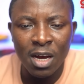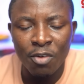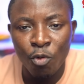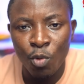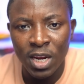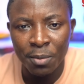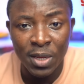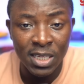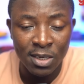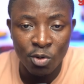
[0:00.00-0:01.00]
I come for Winam
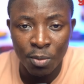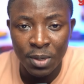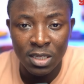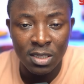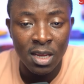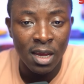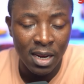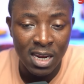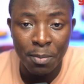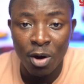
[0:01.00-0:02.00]
gated community and
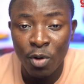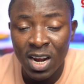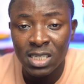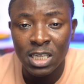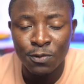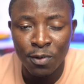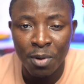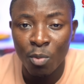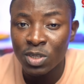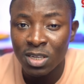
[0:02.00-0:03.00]
a demo real estate
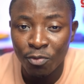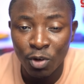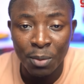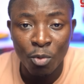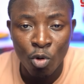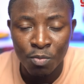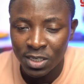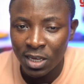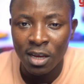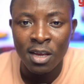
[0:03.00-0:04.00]
firm of most affordable
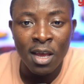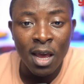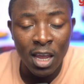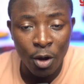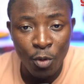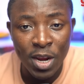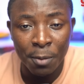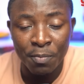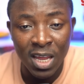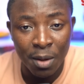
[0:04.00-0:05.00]
homes here.
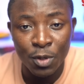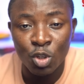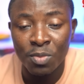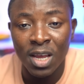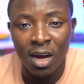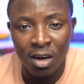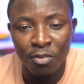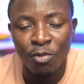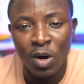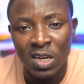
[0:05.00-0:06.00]
Winam and a bit to me
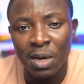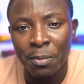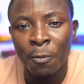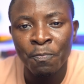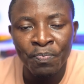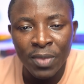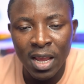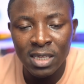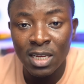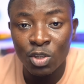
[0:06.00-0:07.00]
account for a demo
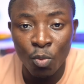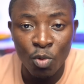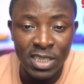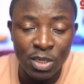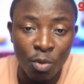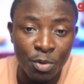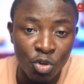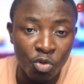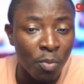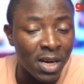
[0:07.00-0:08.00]
estate almost in
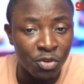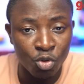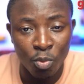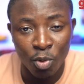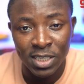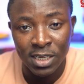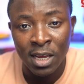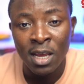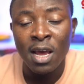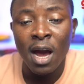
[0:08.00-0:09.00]
between Kumasi to
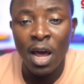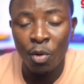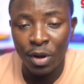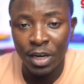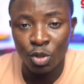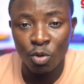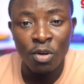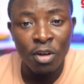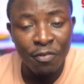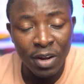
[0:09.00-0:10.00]
Obase highway. So,
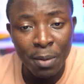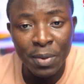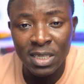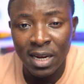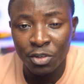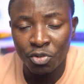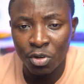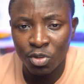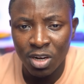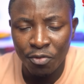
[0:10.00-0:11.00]
for numbers said that's
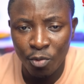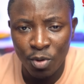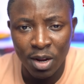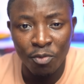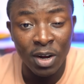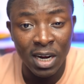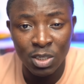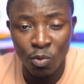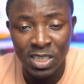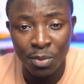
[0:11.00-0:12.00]
screen. So, now for Winam for
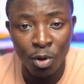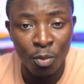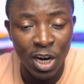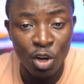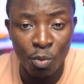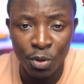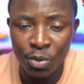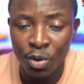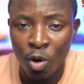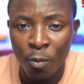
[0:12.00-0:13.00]
us, what's up here? When I know what
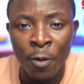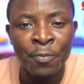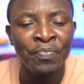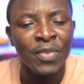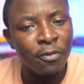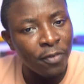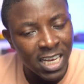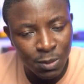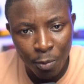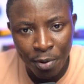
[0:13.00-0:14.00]
you drink more
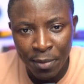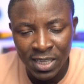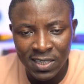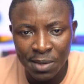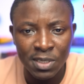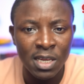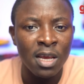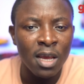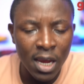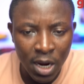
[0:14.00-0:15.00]
flexible payment terms
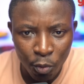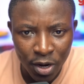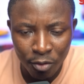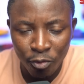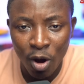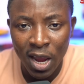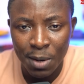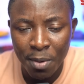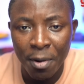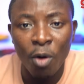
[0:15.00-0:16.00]
and a Winam for a
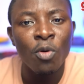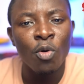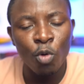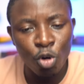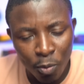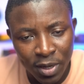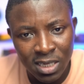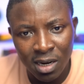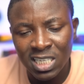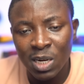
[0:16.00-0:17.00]
demo. Uno
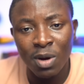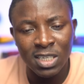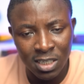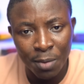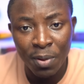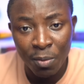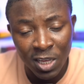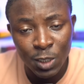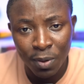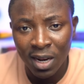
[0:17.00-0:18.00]
better as no share
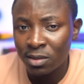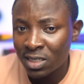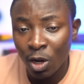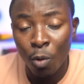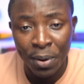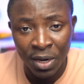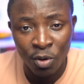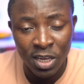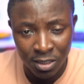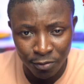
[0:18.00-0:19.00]
payment plan is in our pen
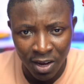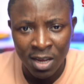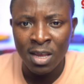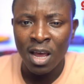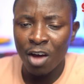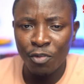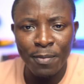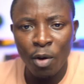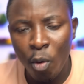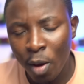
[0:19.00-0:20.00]
or esifa. I
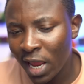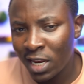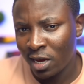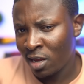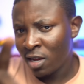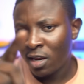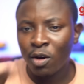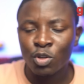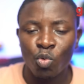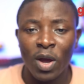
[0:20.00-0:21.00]
think back here.
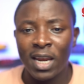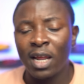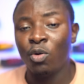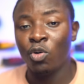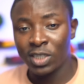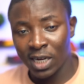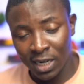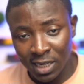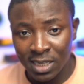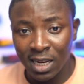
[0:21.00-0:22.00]
Now, so why landlord
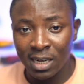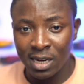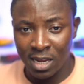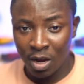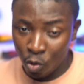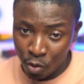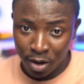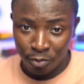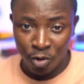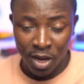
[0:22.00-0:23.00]
and as a landlady, oh,
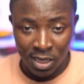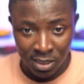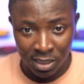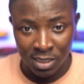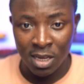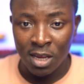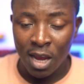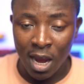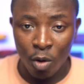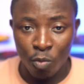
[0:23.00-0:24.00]
Winam for estate.
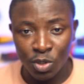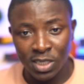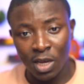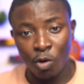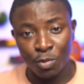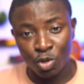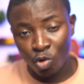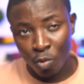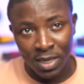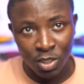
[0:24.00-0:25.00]
Ah, Musi or between
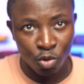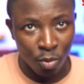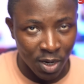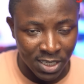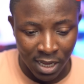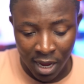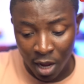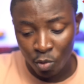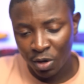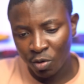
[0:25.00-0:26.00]
Kumasi to Obase
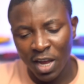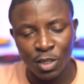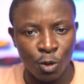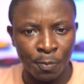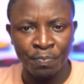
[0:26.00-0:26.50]
highway. So,